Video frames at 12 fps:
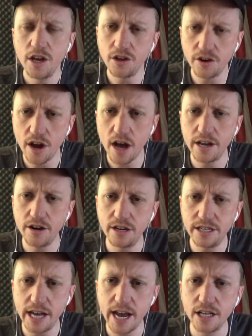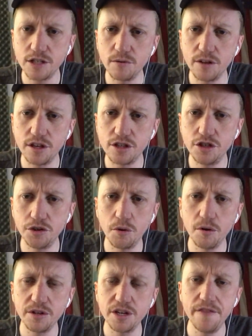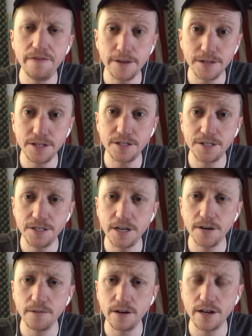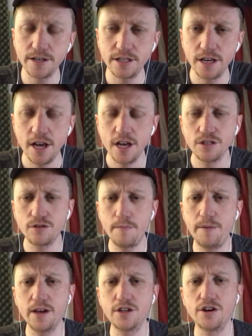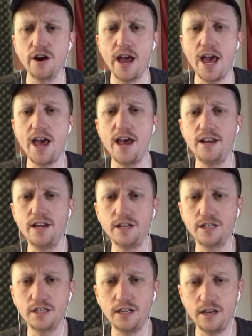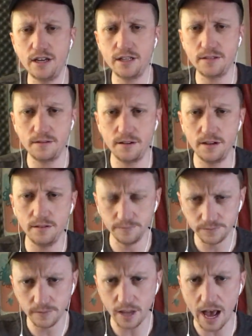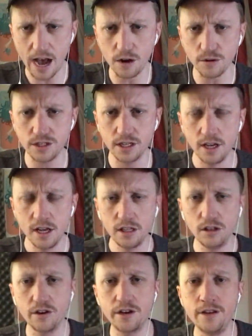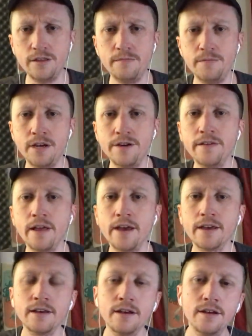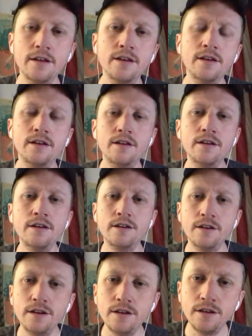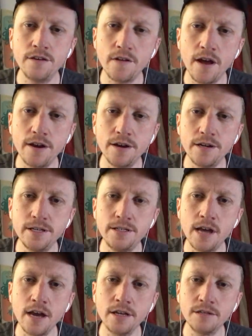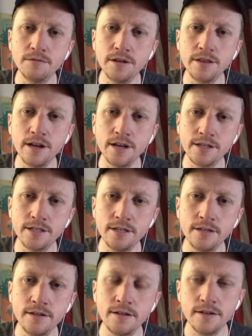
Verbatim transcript: You're not here to dance with us, George. This is serious. So I picture Ed in his, in his house looking in the mirror, like, You're not here to dance with us.